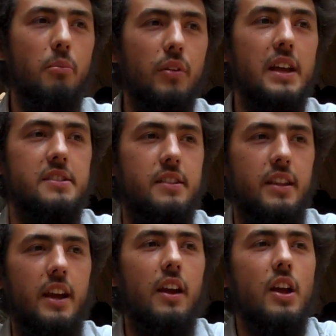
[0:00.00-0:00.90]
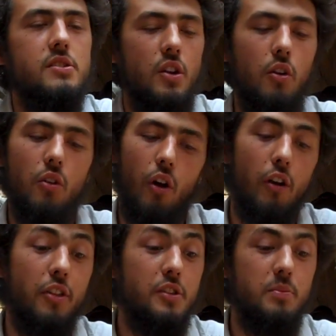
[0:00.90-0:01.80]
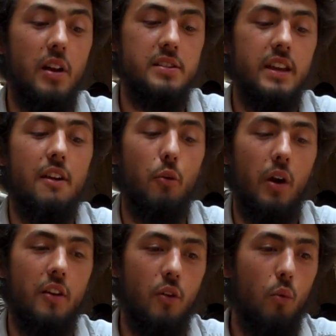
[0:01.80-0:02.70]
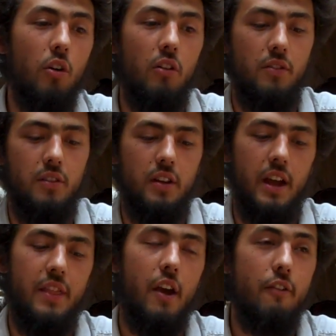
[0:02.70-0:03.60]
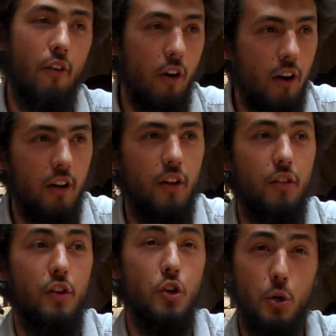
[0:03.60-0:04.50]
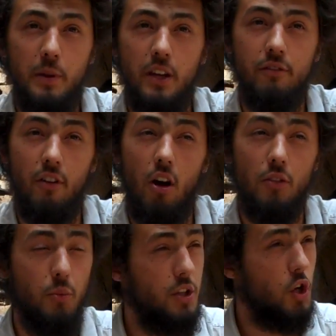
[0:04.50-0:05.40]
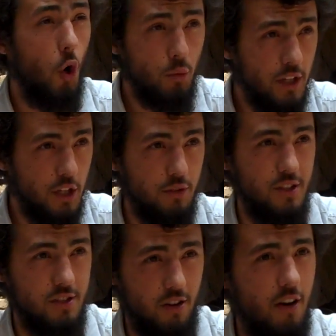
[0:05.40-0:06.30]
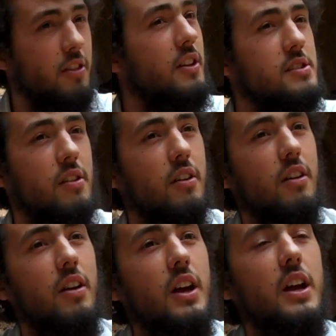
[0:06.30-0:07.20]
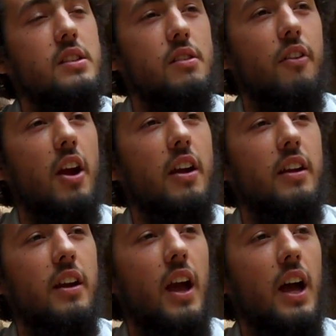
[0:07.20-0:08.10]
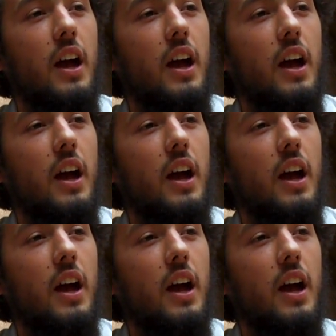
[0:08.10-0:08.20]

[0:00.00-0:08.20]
present there. So Earth is present everywhere in the world, and therefore the Nubian vault, which only uses Earth, is a very